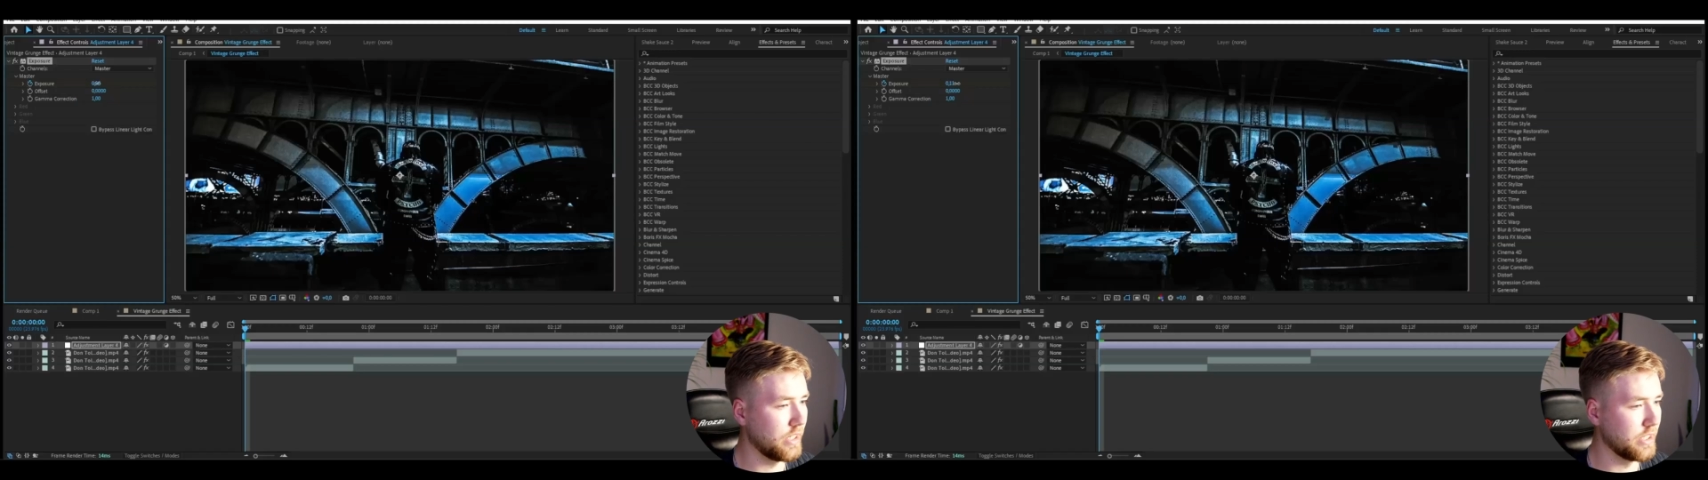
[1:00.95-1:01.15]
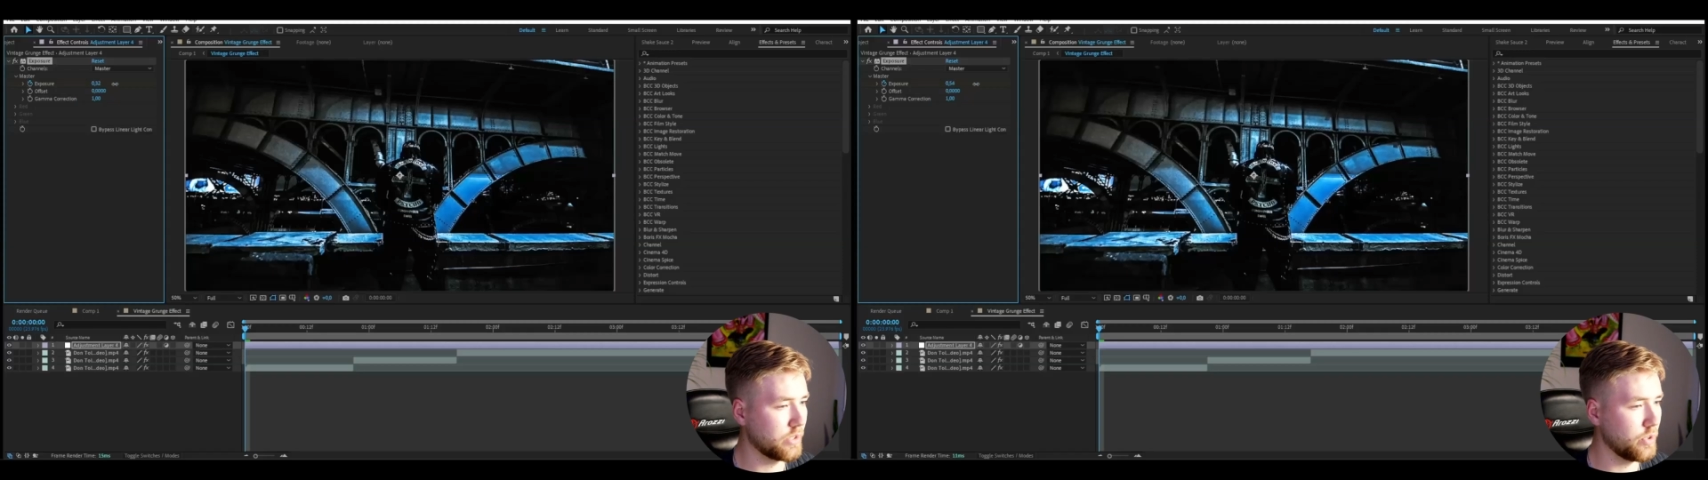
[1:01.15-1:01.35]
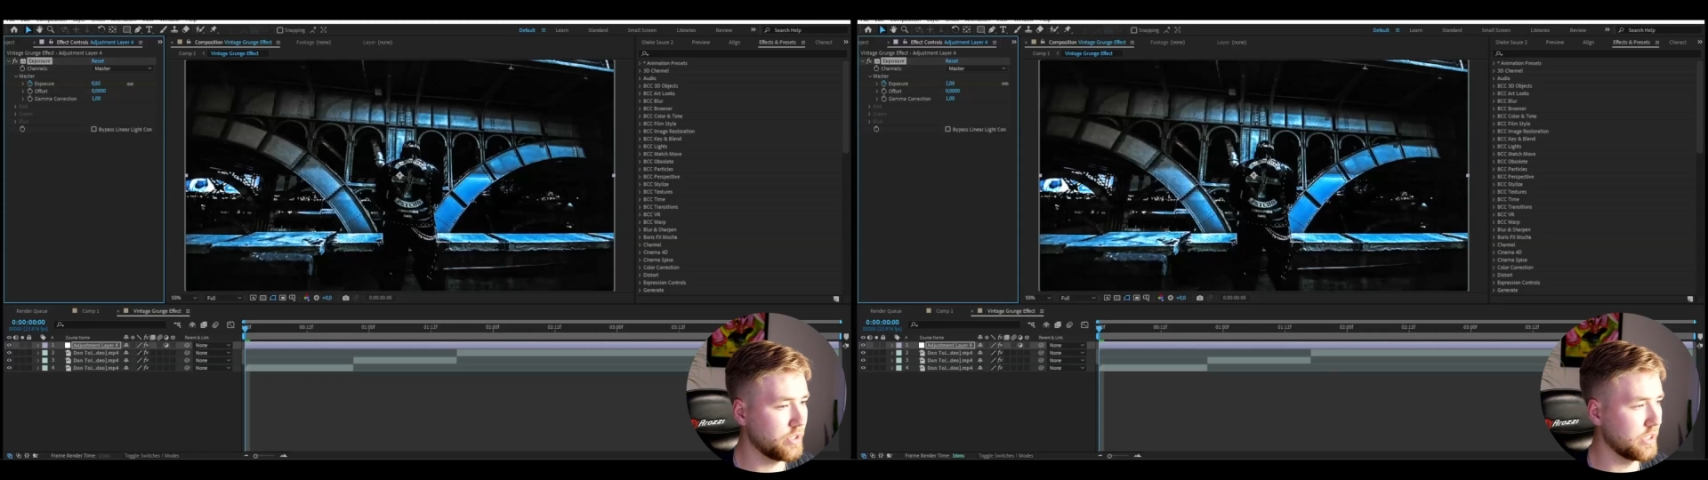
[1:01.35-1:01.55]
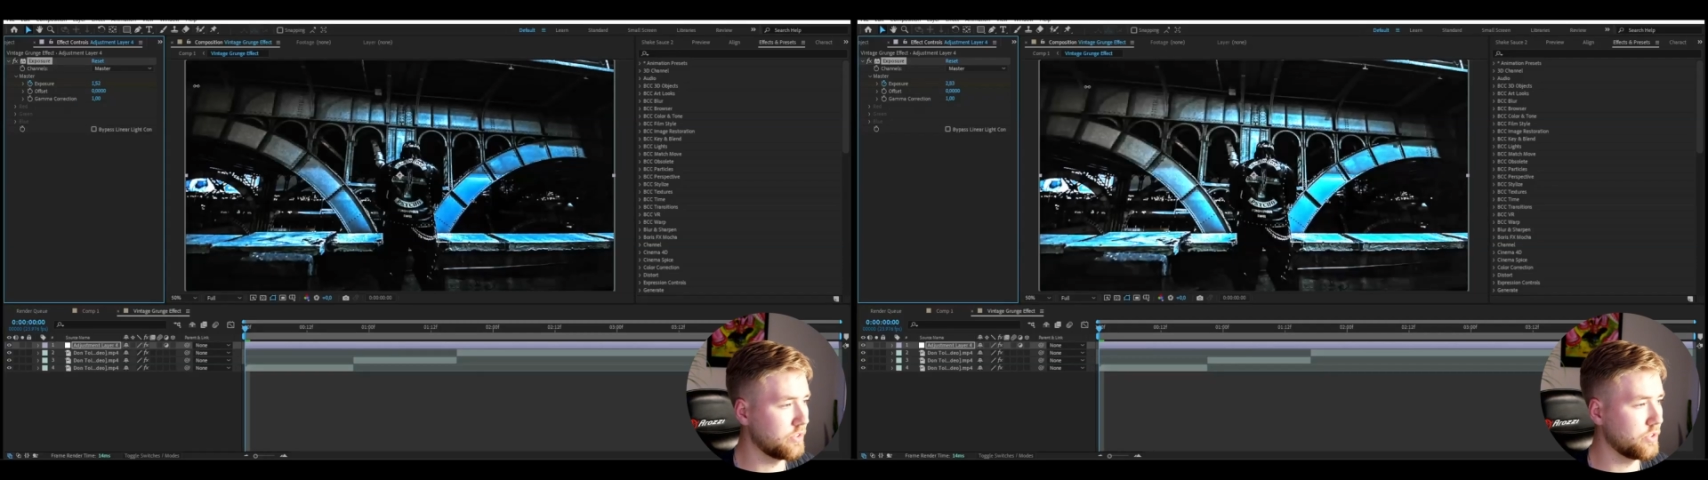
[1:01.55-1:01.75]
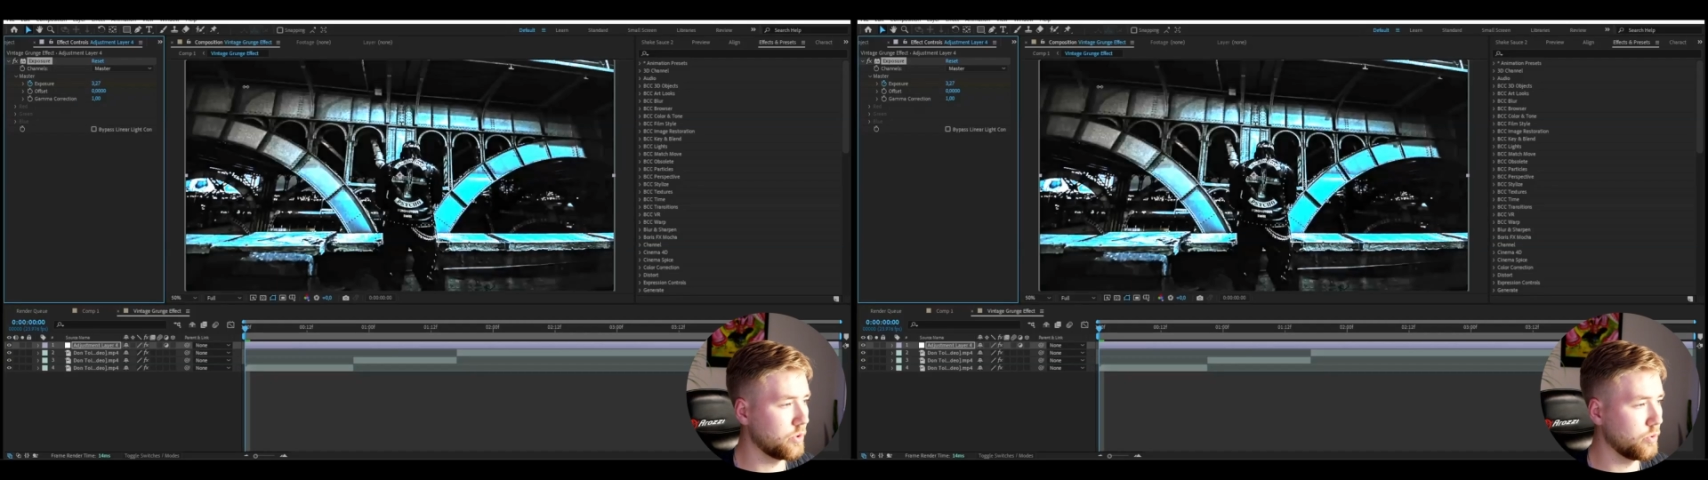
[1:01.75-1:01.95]
and increase
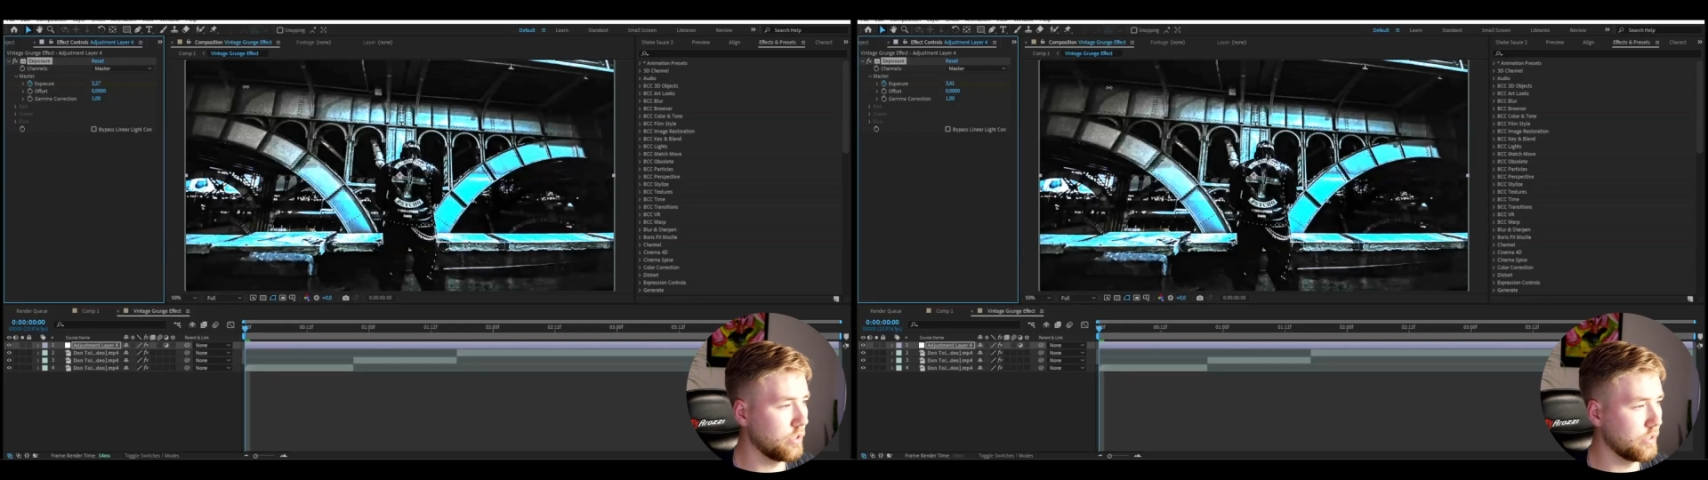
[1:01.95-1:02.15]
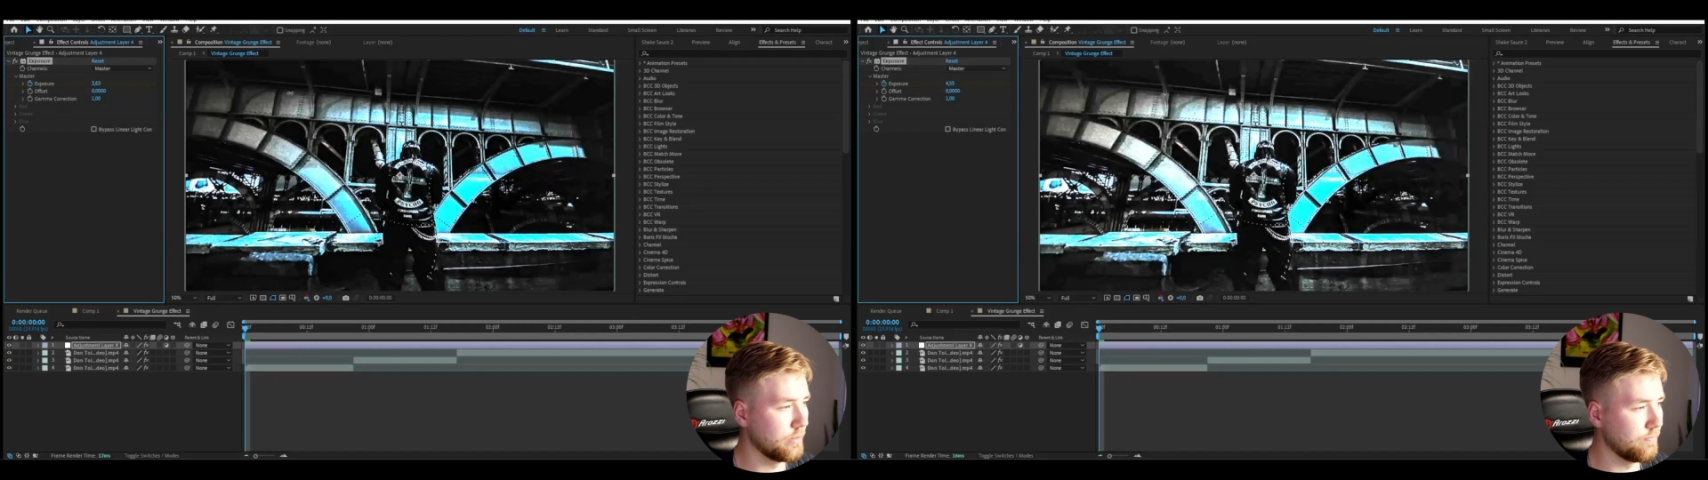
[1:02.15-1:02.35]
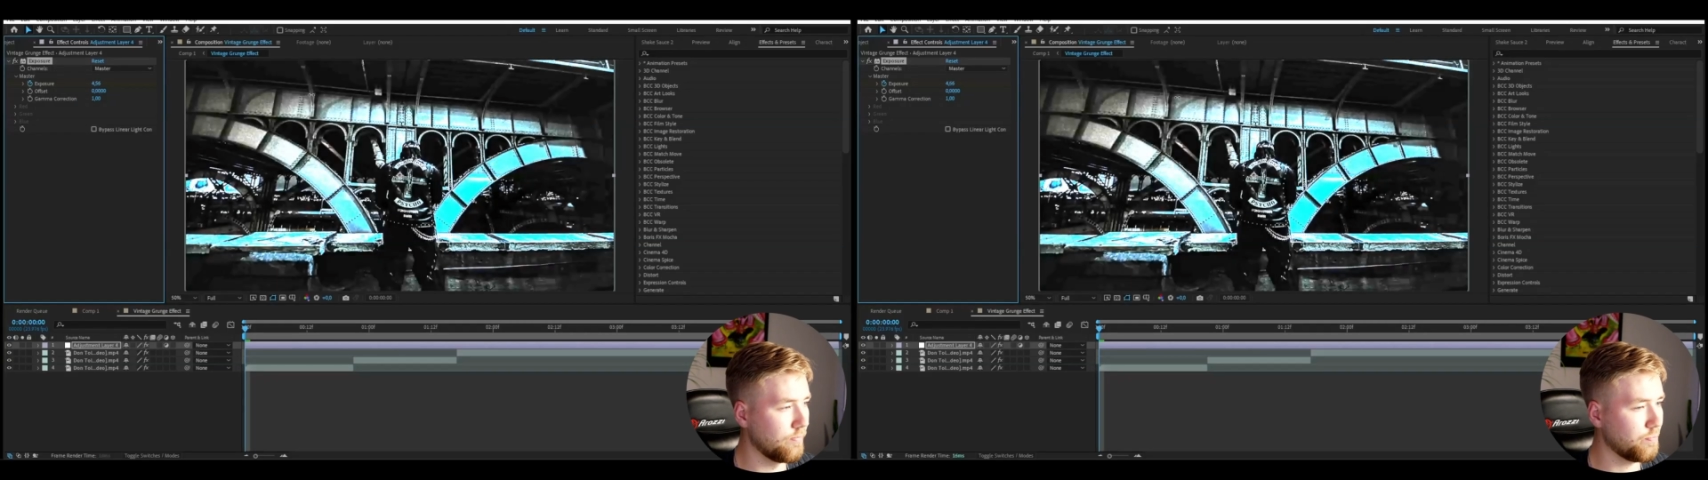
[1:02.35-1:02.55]
it to a